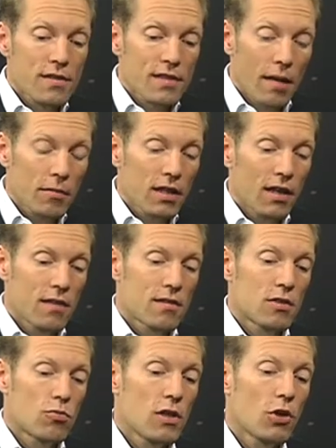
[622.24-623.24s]
in some
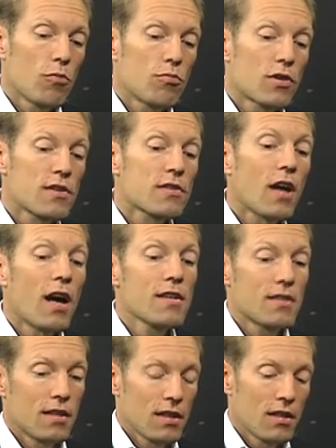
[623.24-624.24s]
cases we know
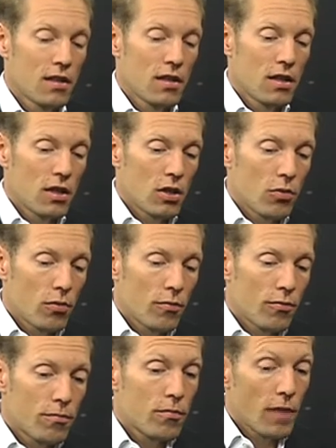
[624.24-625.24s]
precisely,
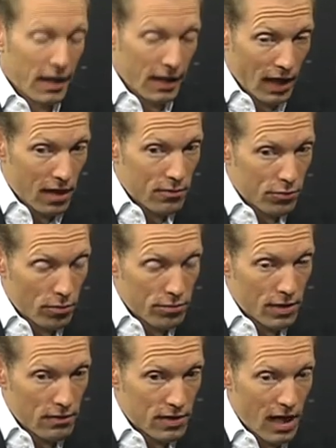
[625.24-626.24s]
again from
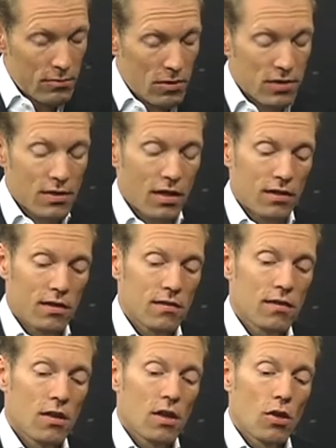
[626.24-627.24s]
previous animal
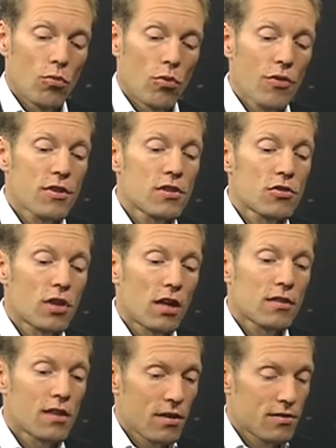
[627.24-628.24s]
studies, what this
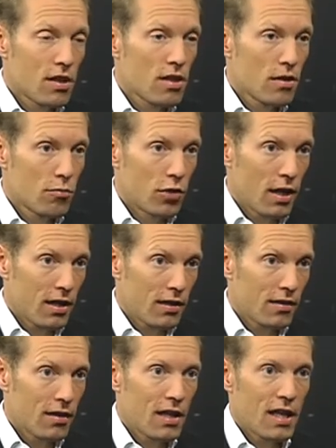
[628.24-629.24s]
drug does in the
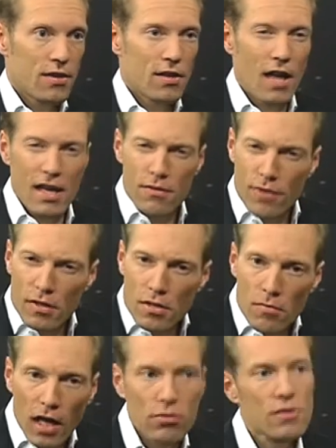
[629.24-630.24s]
brain at a very
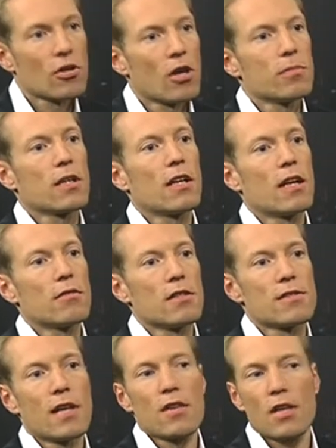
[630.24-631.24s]
microscopic level,
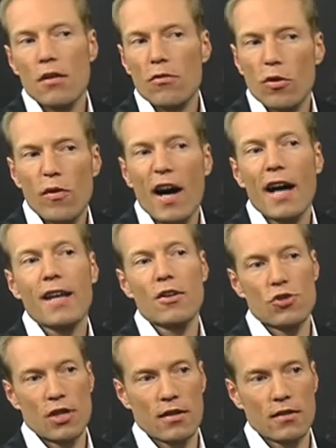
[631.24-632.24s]
say at the level of
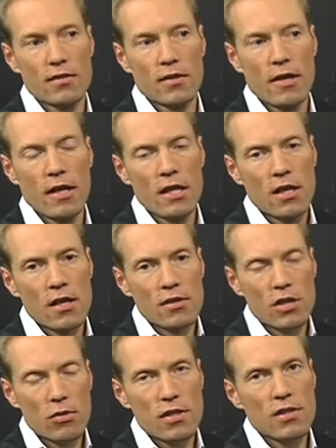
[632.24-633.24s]
ion channels.
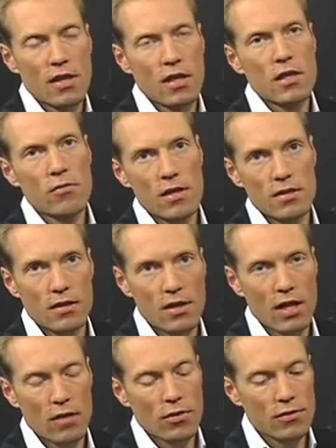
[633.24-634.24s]
So there was a study recently
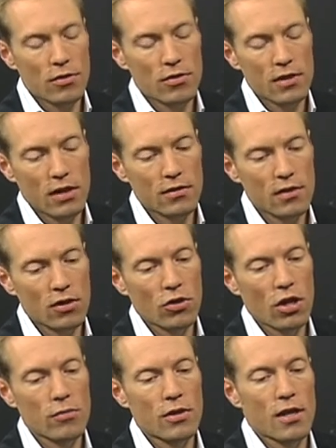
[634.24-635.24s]
that was conducted in
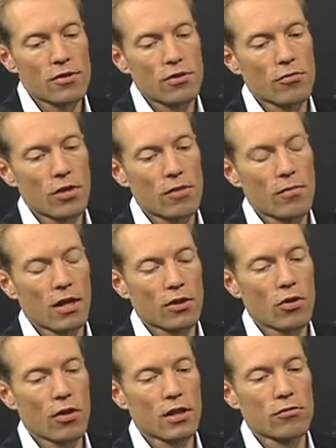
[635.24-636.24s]
collaboration with my
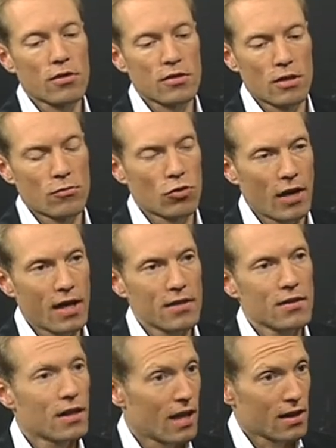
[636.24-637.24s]
colleague Rosalind
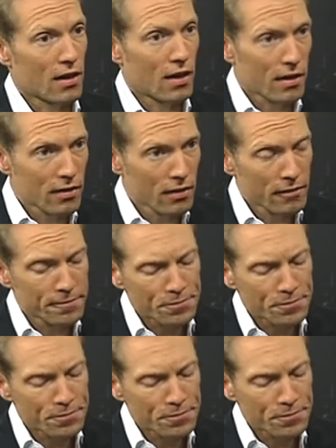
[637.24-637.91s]
Moran, again at London,